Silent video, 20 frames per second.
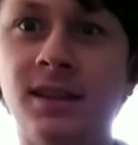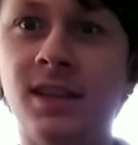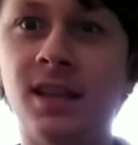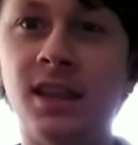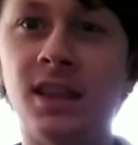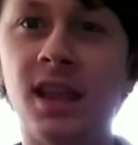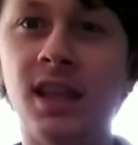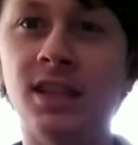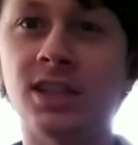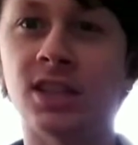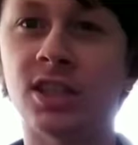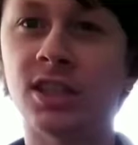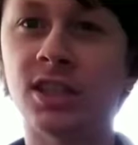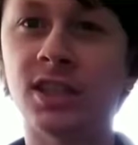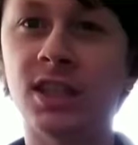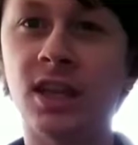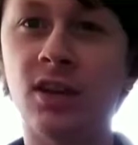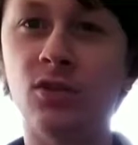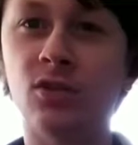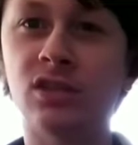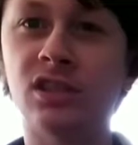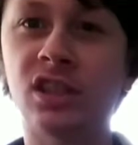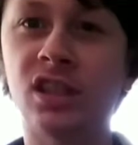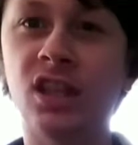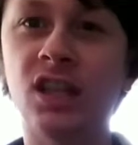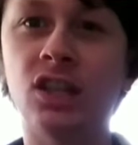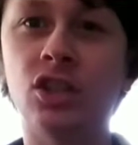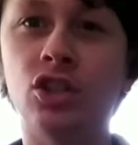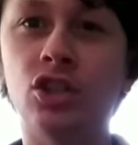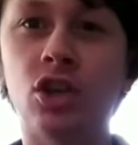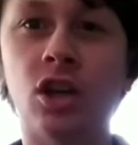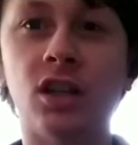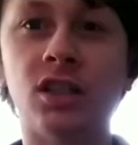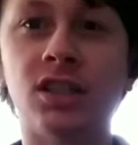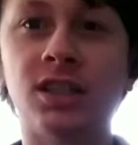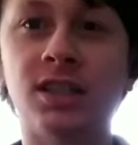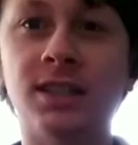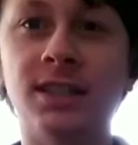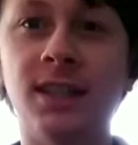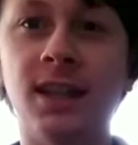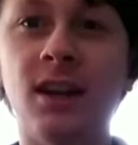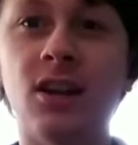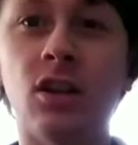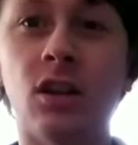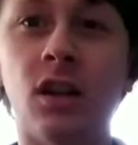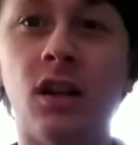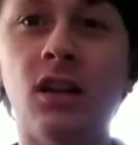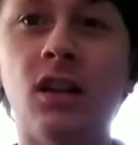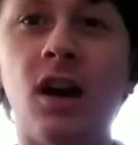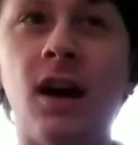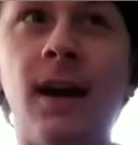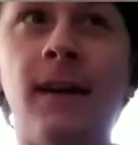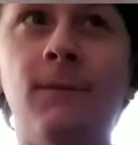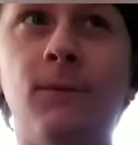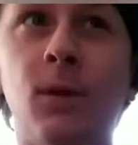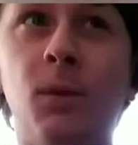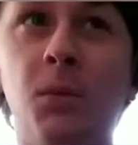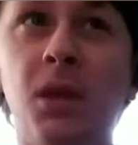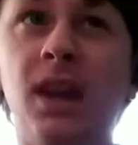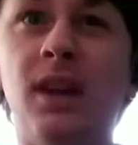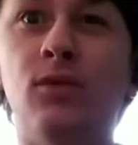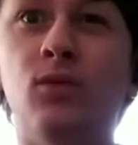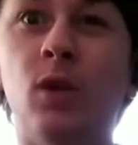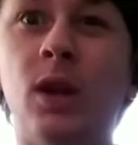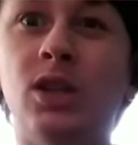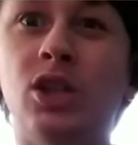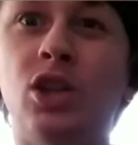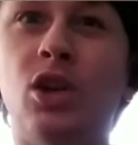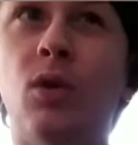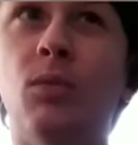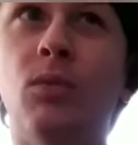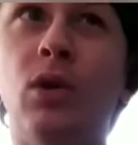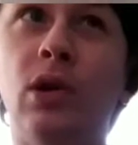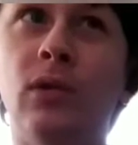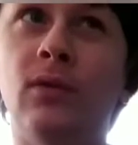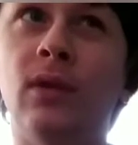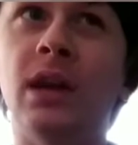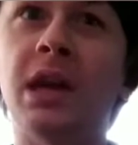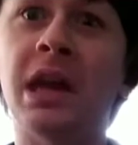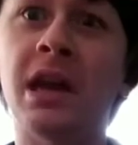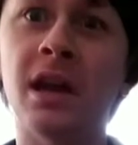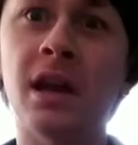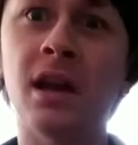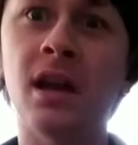Did they seriously just steal a line from the original movie?